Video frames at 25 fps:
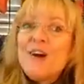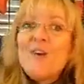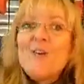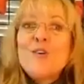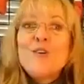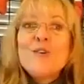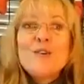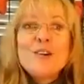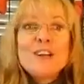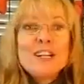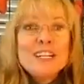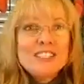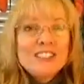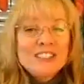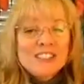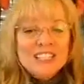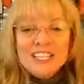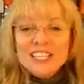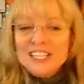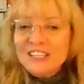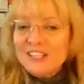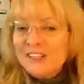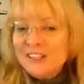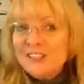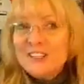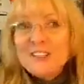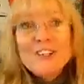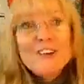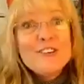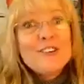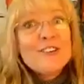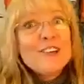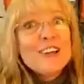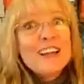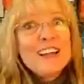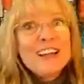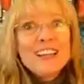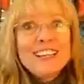or a skill
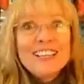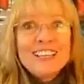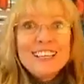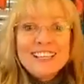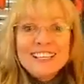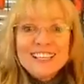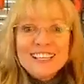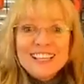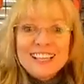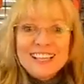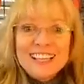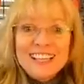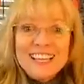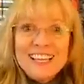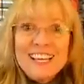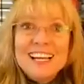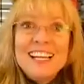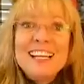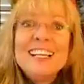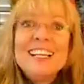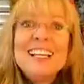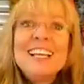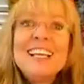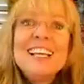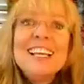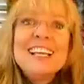or anything like that,